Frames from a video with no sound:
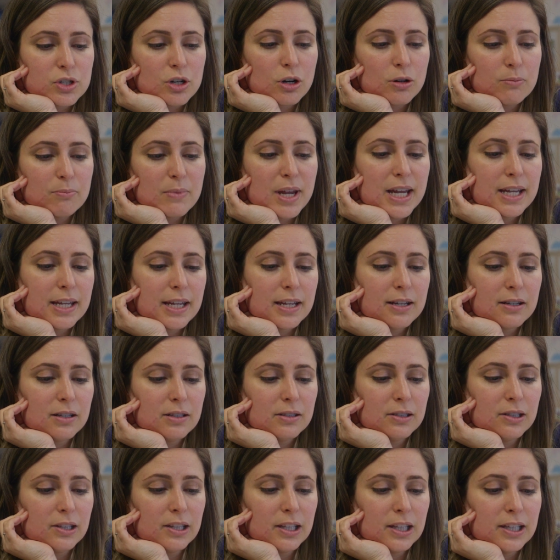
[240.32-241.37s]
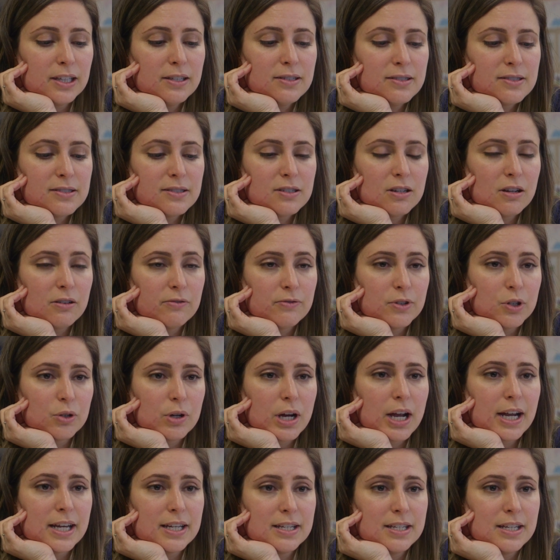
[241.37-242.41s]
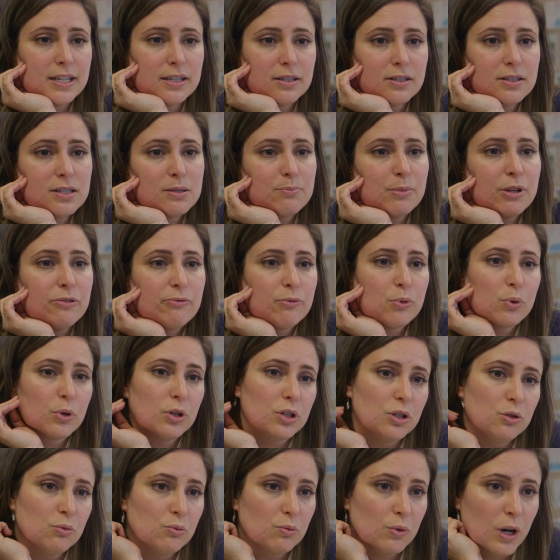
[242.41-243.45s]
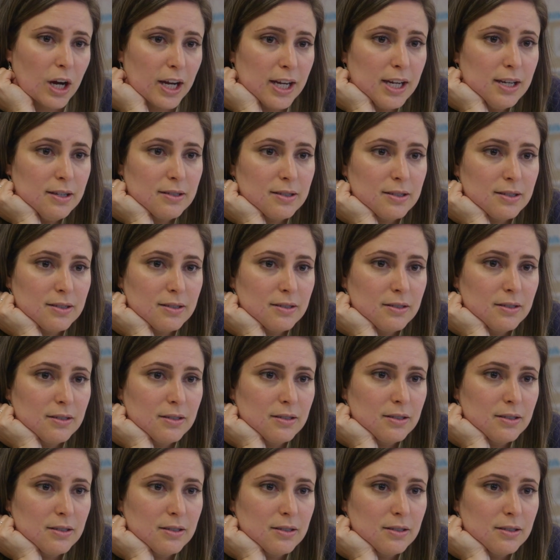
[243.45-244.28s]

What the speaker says: start making a list of your ideas before you write,